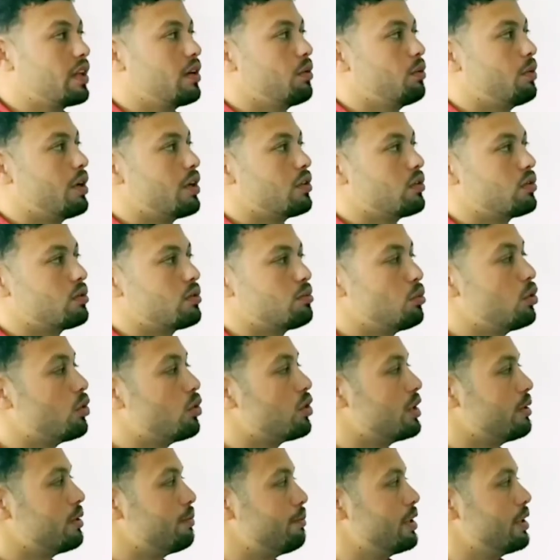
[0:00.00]
One or
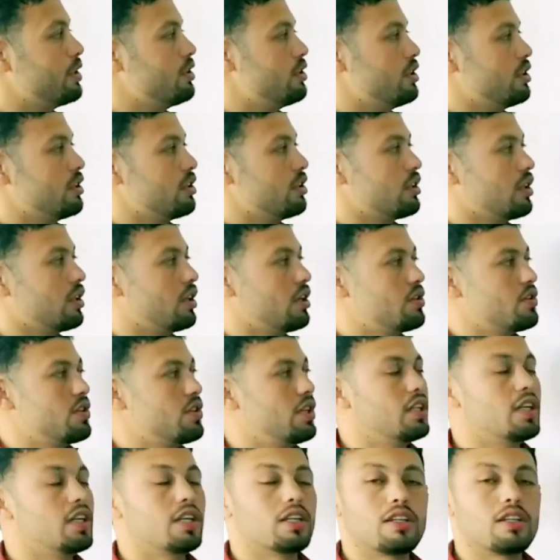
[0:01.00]
more dependent clause
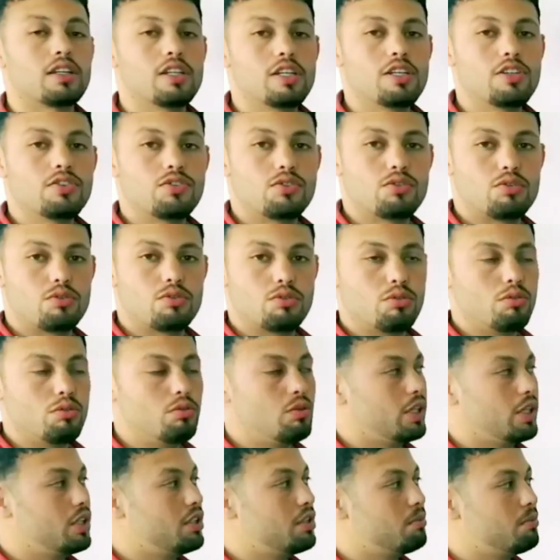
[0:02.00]
and at least
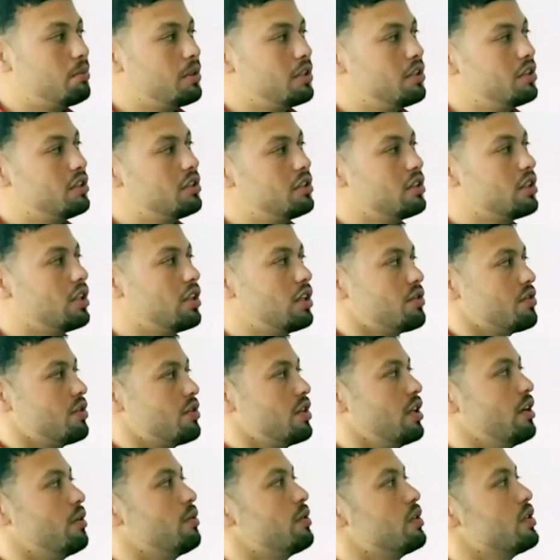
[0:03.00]
two independent clauses.
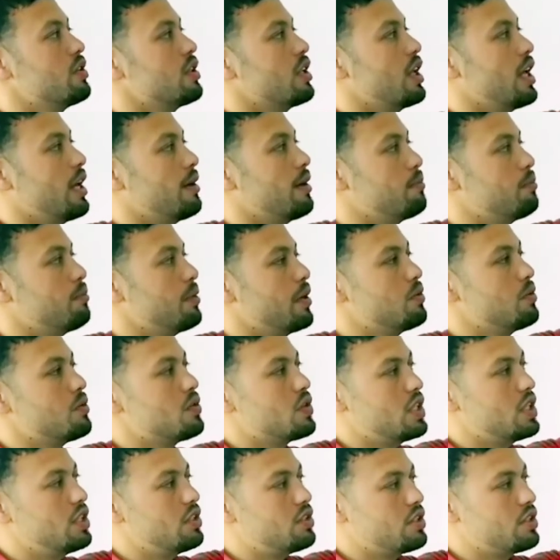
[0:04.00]
Now in compound
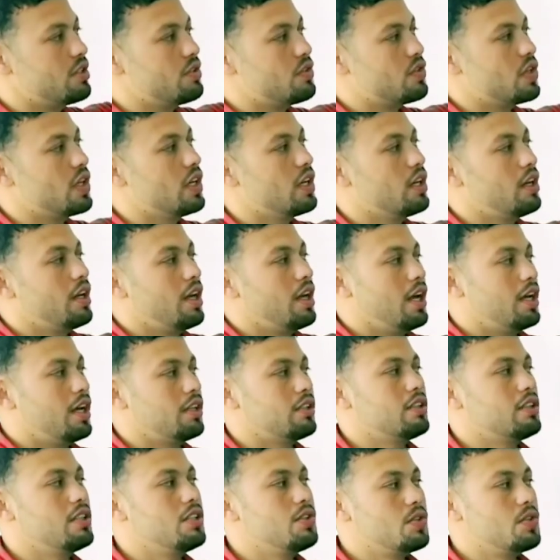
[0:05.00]
sentence,
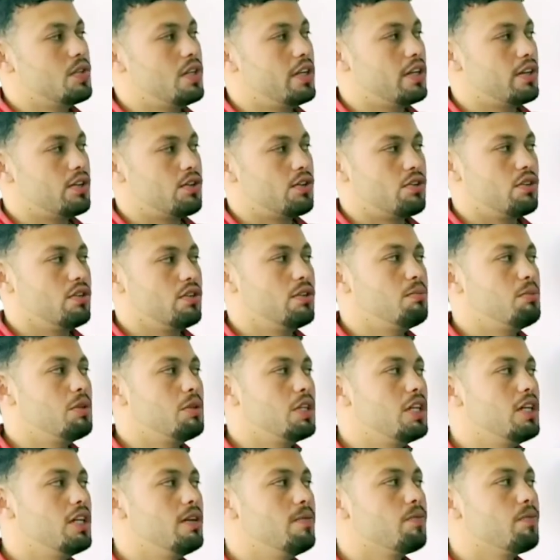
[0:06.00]
at least there should
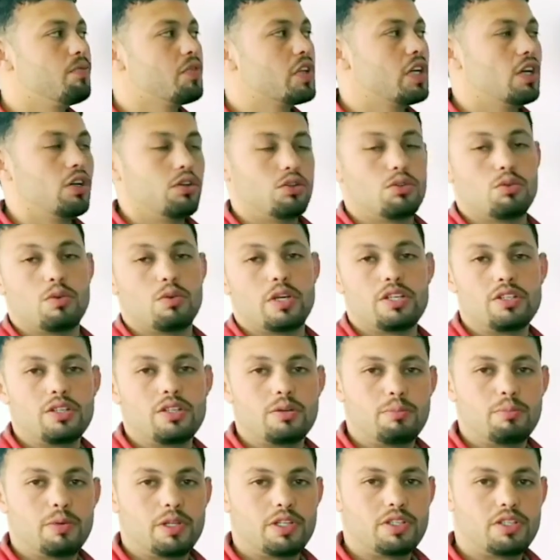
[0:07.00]
be two
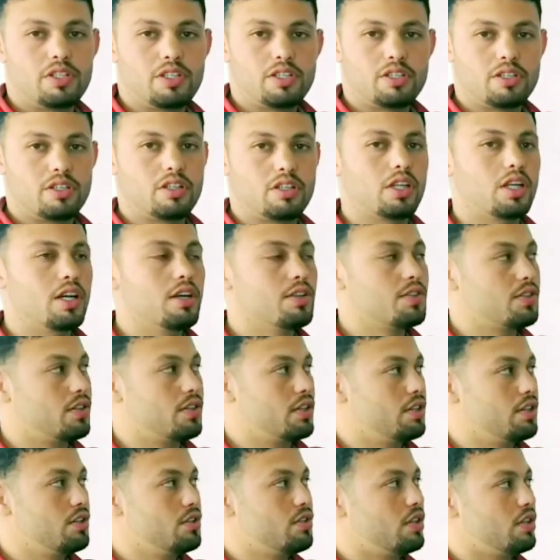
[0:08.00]
independent
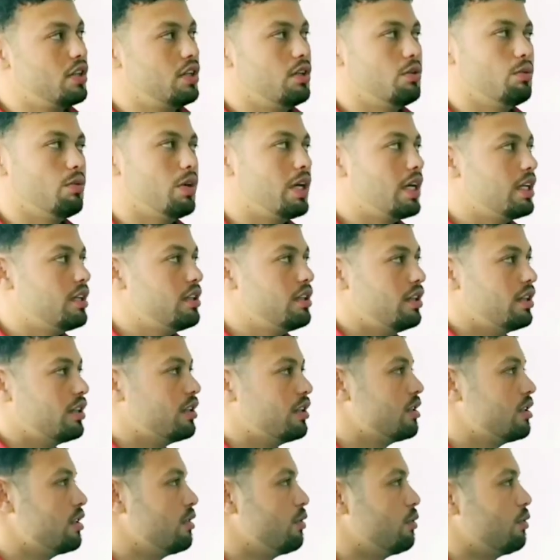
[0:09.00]
clauses and
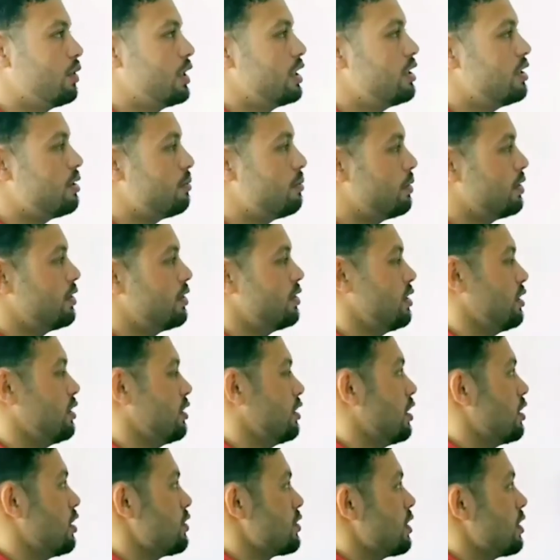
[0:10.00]
one dependent
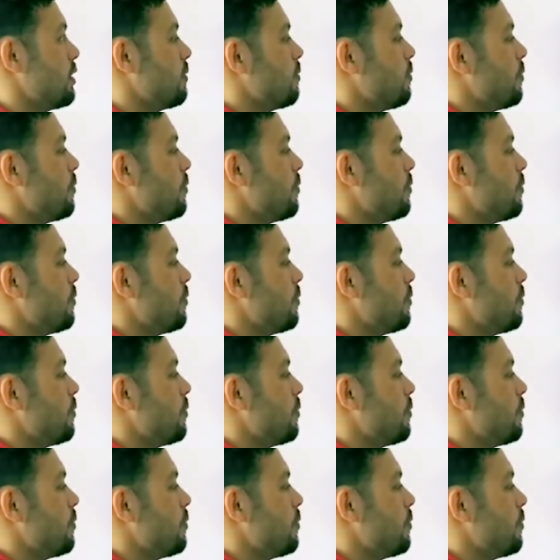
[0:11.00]
clause.